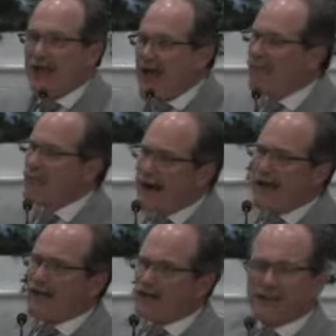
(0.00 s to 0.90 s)

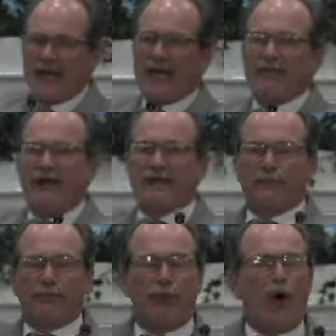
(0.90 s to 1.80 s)
Everybody that's saved has
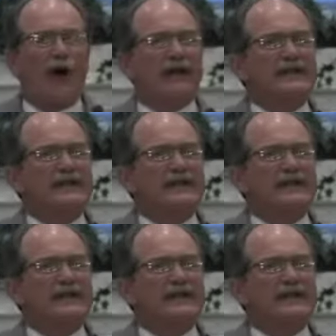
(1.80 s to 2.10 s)
a point